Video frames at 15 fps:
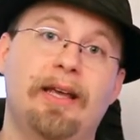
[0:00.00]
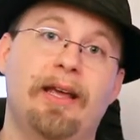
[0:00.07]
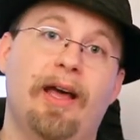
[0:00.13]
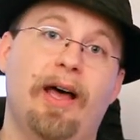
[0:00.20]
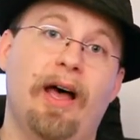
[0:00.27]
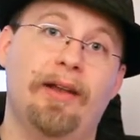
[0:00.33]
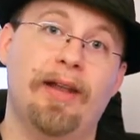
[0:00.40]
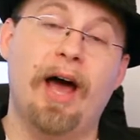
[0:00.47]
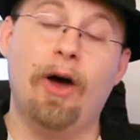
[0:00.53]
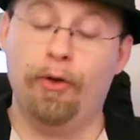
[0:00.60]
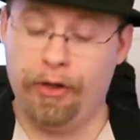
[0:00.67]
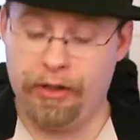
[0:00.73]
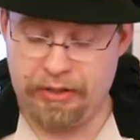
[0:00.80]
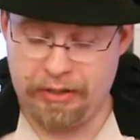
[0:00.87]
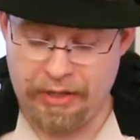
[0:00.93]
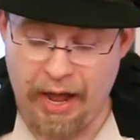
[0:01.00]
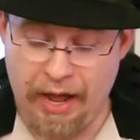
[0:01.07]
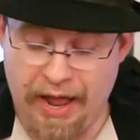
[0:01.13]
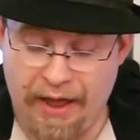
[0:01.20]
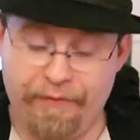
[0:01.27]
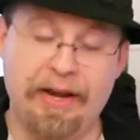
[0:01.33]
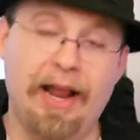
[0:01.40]
Uh, not only does it not
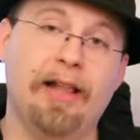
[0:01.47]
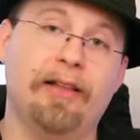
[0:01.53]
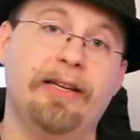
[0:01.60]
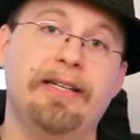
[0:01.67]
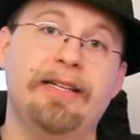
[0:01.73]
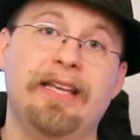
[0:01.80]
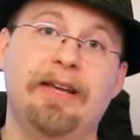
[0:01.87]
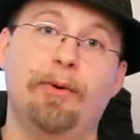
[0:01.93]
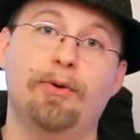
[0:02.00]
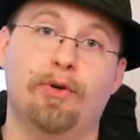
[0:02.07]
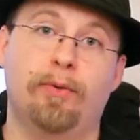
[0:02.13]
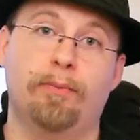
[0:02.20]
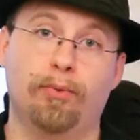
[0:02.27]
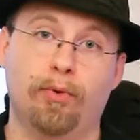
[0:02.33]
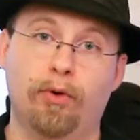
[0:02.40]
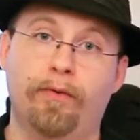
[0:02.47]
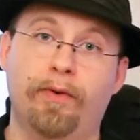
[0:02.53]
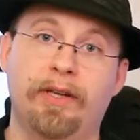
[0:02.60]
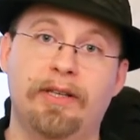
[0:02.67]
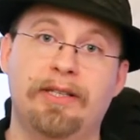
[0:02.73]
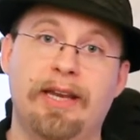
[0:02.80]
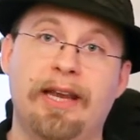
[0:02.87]
have an LED, which would improve
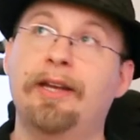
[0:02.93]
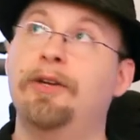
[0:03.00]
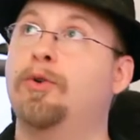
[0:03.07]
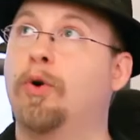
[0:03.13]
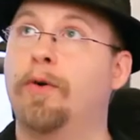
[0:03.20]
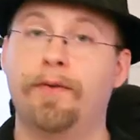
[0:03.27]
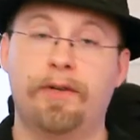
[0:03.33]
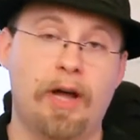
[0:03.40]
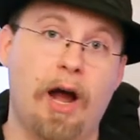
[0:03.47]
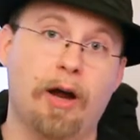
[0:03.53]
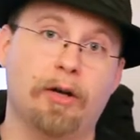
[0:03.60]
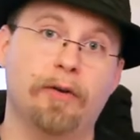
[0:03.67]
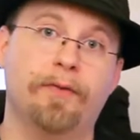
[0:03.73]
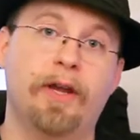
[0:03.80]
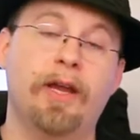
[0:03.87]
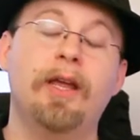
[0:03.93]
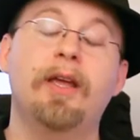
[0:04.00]
its indoor photography,